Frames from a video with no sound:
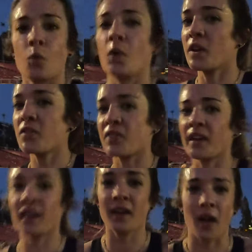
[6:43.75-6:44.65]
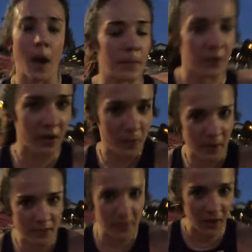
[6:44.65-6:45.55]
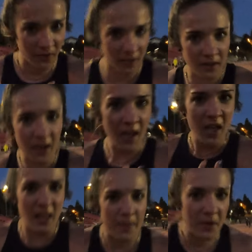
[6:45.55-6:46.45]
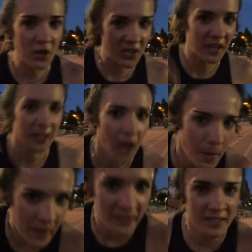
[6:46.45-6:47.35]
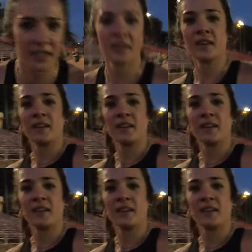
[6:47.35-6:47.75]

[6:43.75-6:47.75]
What do you think? I'm gonna run at the Boston Marathon. Let me know down in the comments.